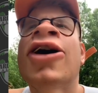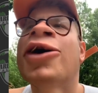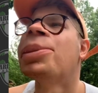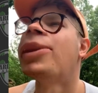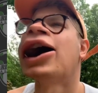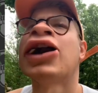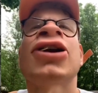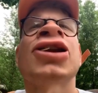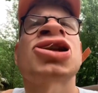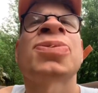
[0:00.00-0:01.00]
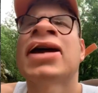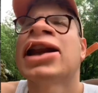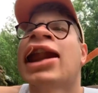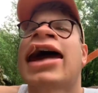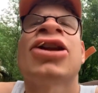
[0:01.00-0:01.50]
Maron, it's been
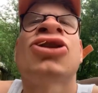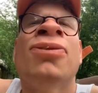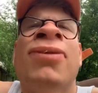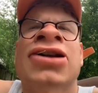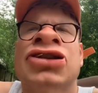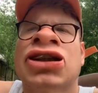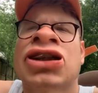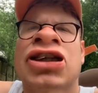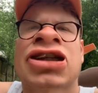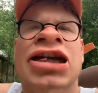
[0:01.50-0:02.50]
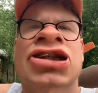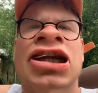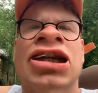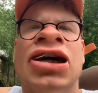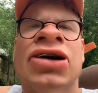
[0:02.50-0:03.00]
like two months since I
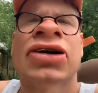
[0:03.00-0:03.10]
seen you.